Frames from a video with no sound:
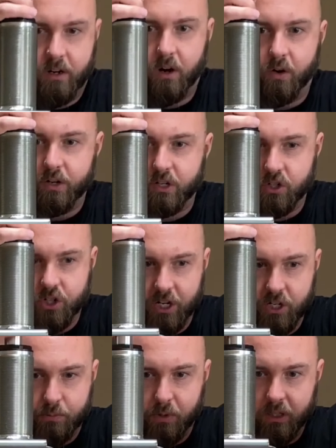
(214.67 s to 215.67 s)
are
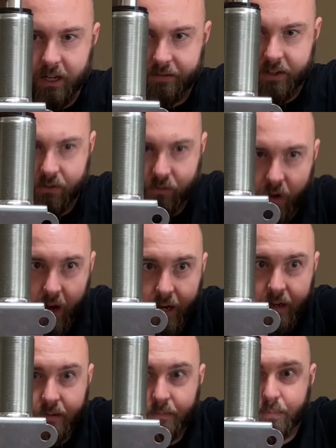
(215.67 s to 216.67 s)
interchangeable left and
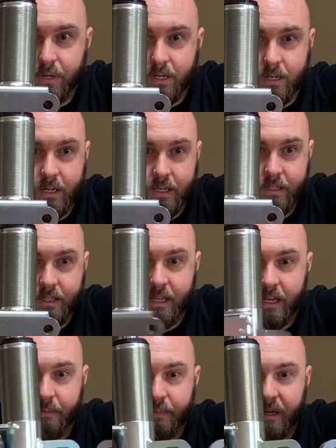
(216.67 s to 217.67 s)
right because
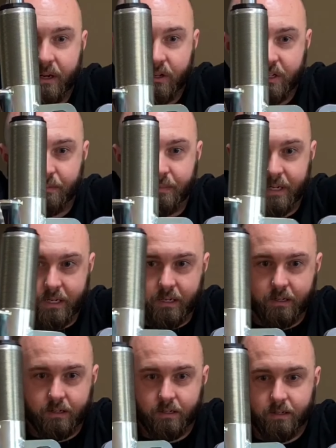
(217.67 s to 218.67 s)
they appear to
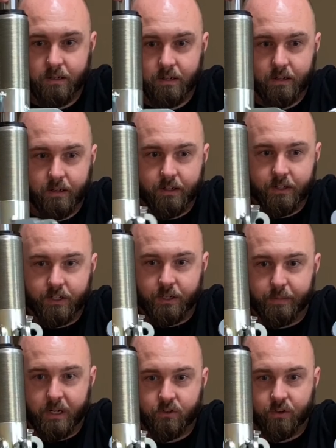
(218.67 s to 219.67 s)
be
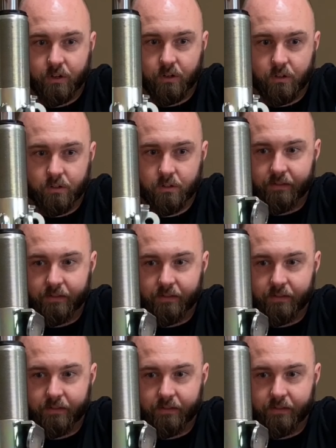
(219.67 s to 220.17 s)
symmetrical.